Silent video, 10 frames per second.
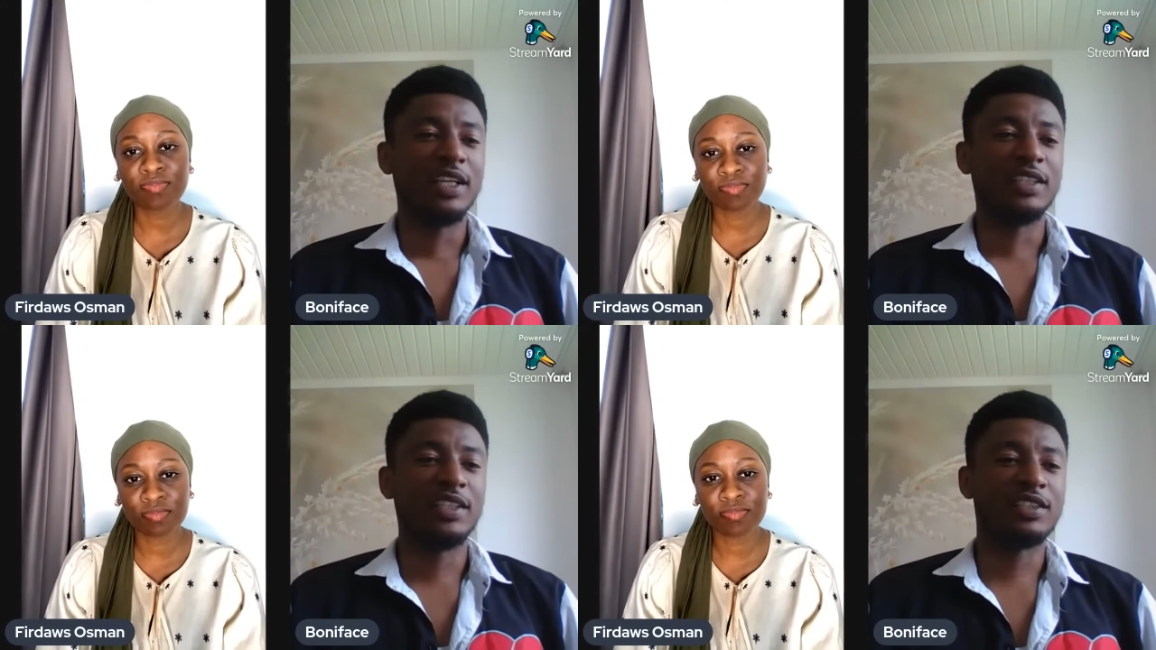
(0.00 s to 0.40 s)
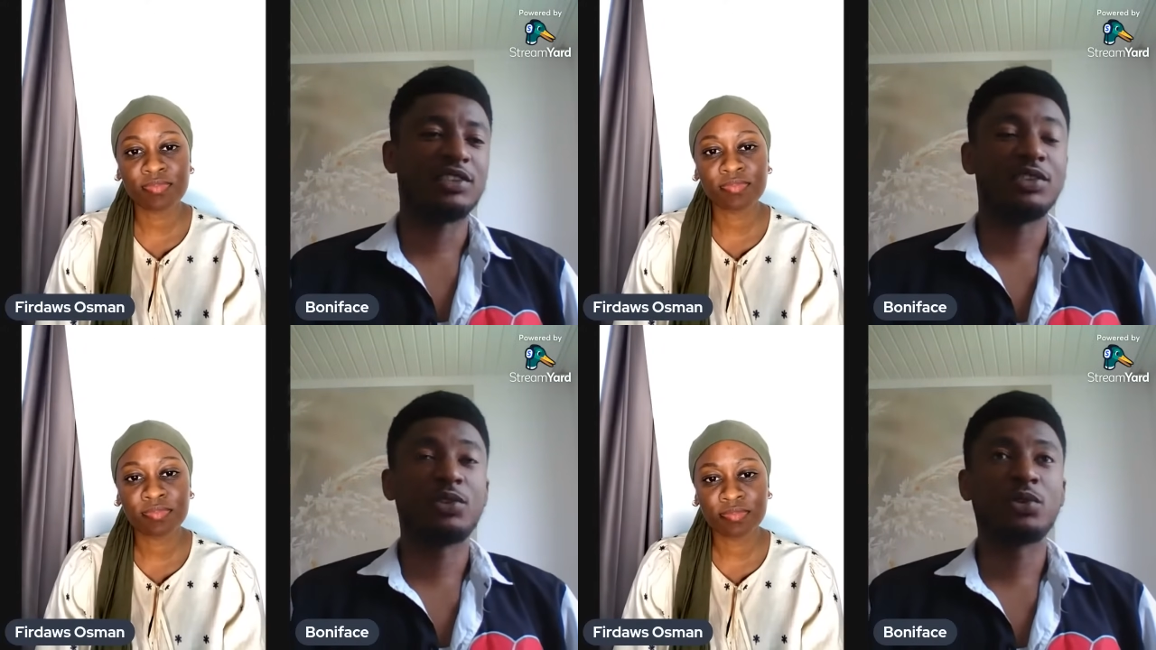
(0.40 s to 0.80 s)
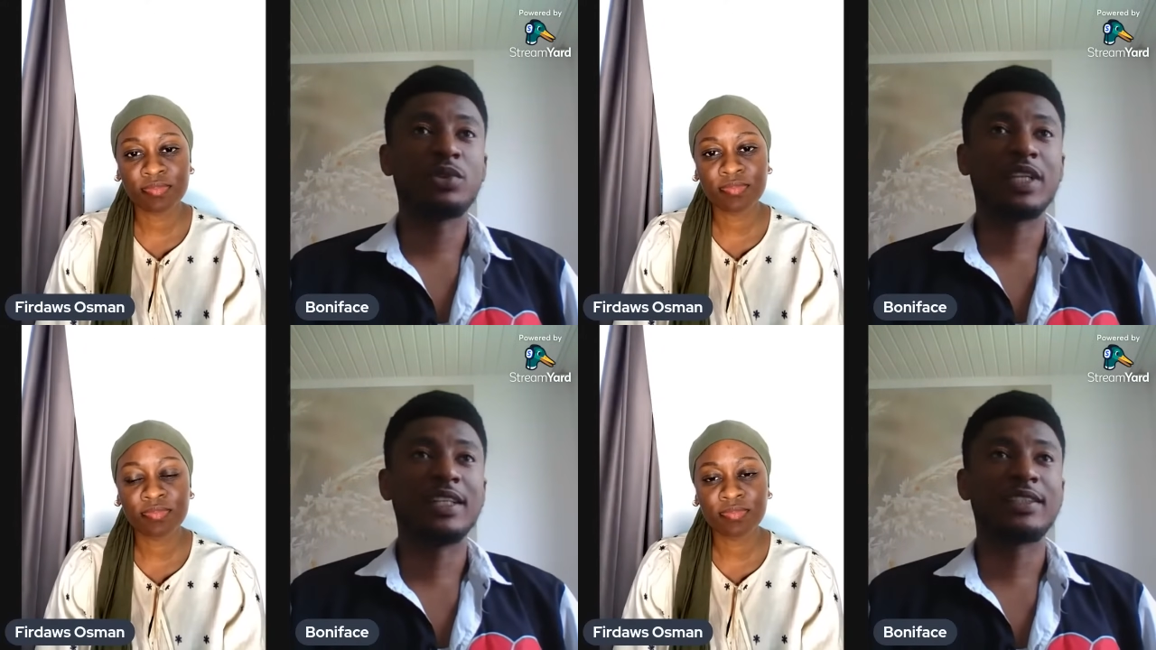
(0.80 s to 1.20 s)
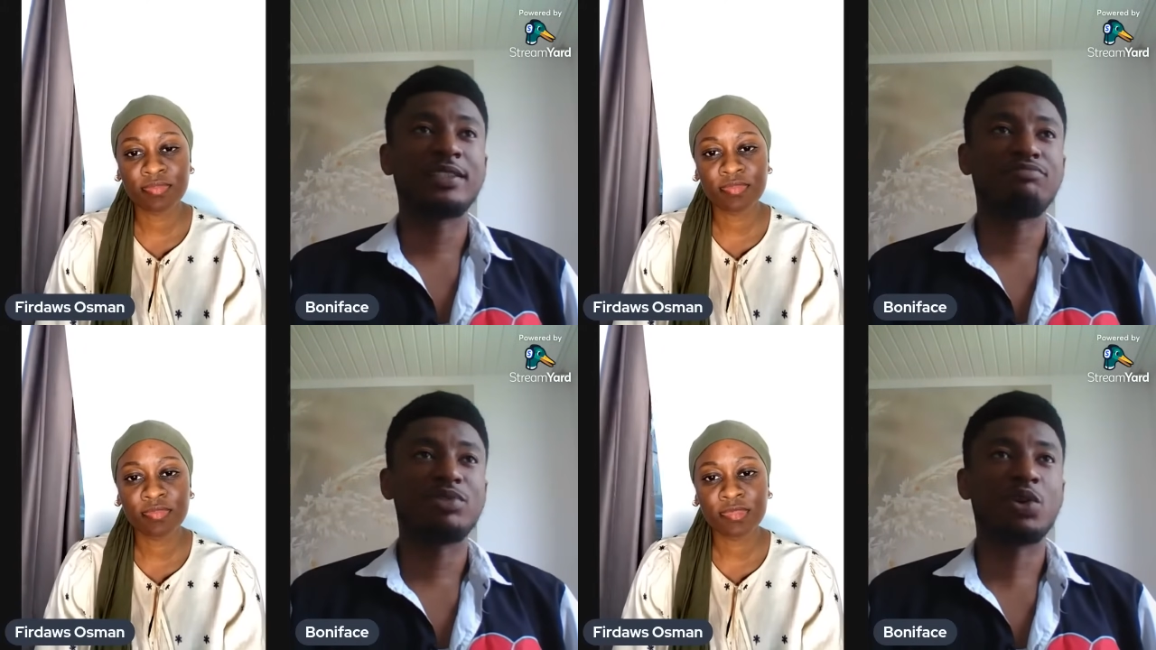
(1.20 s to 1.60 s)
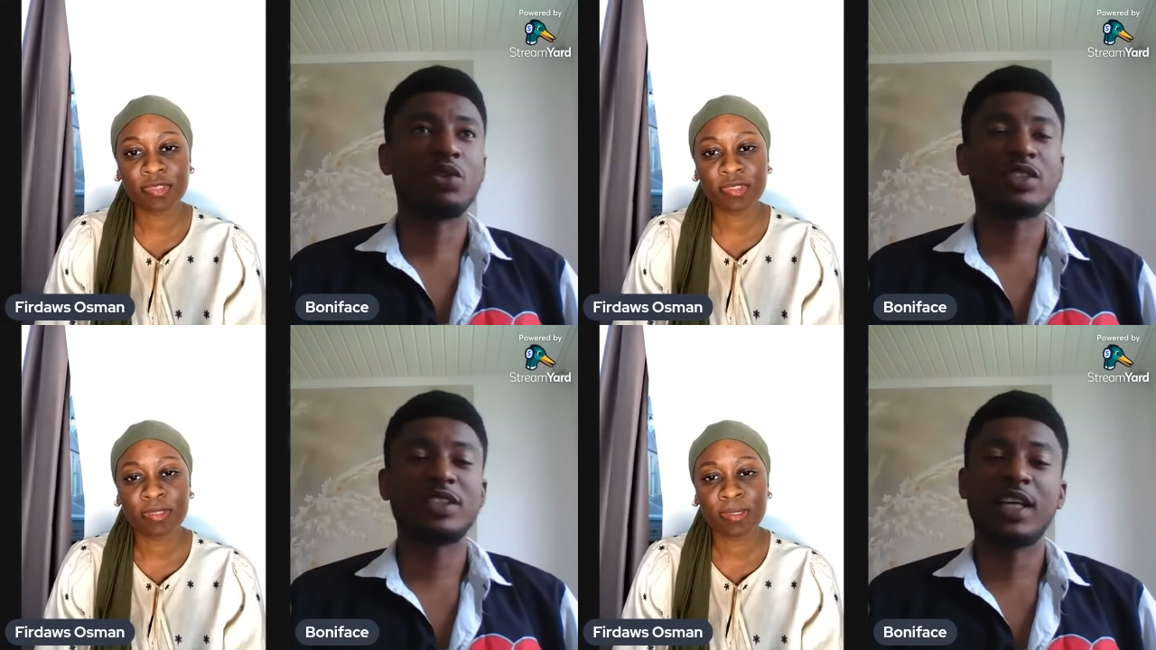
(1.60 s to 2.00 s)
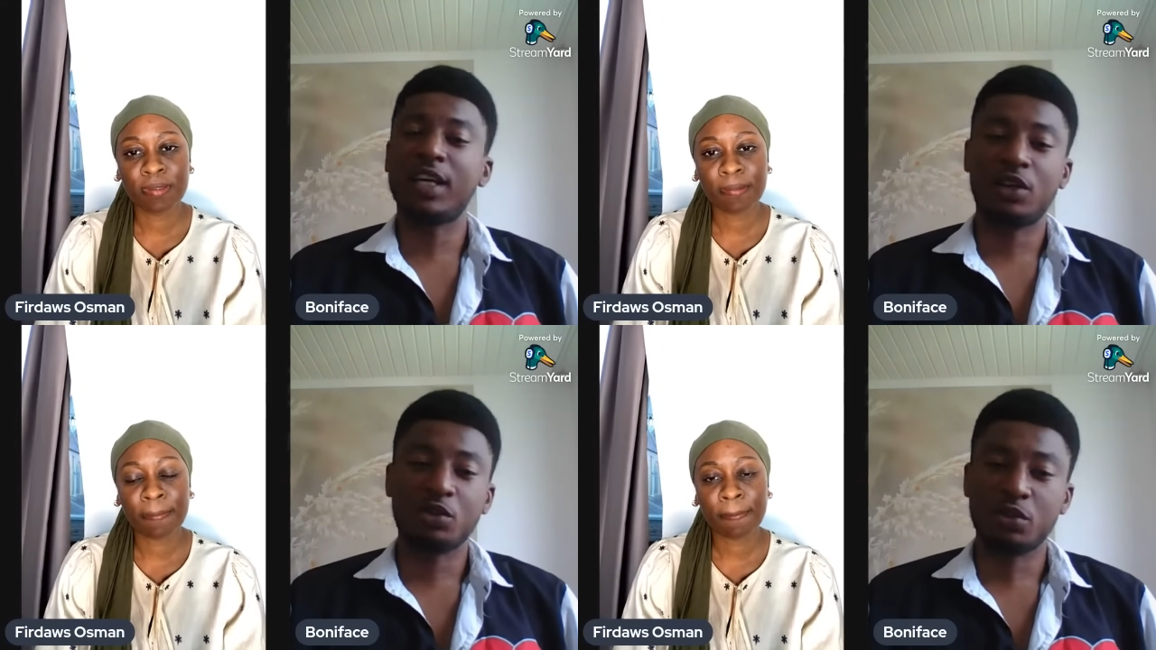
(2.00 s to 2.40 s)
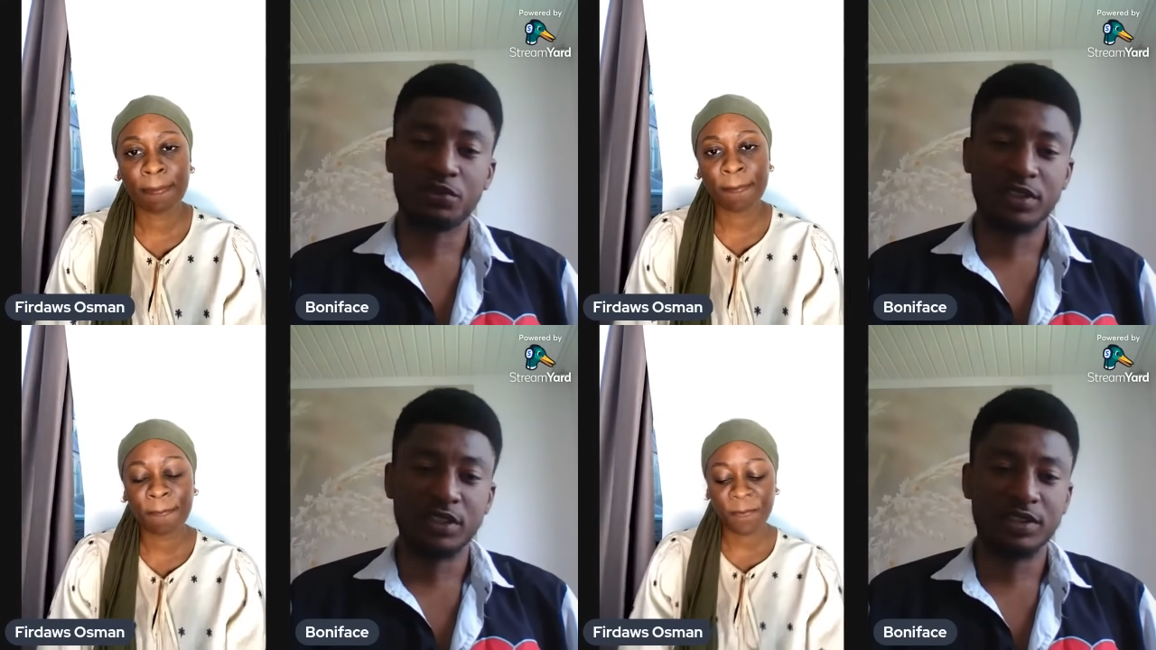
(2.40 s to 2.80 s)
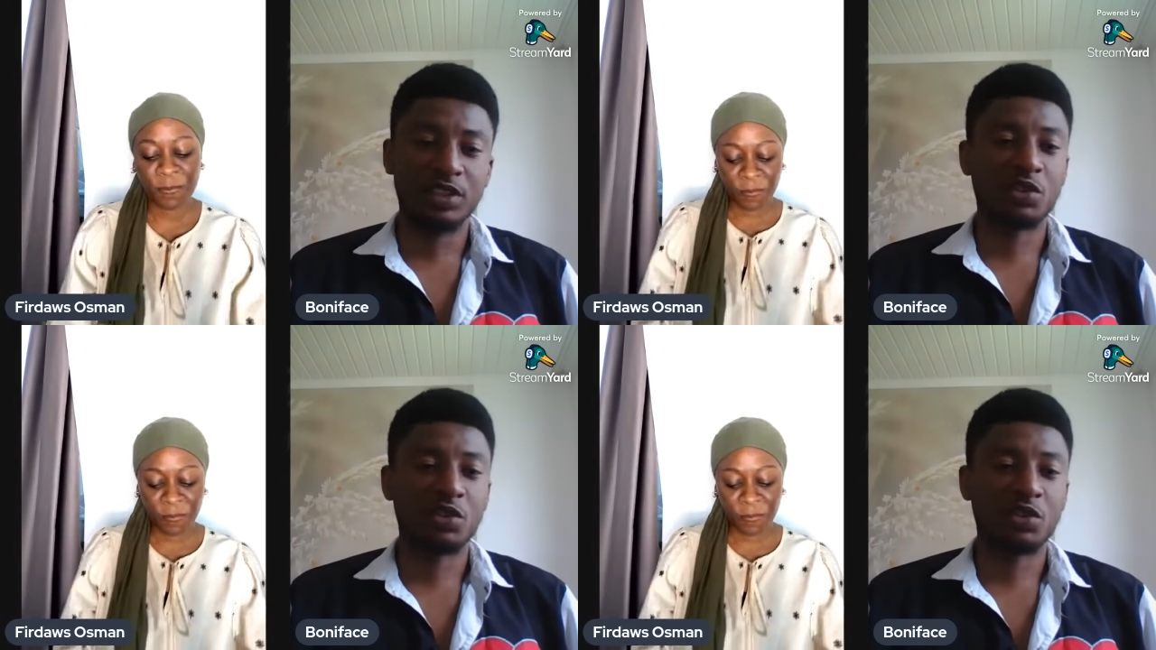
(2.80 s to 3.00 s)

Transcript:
Speaker 1: these recruiters consider a lot of things. They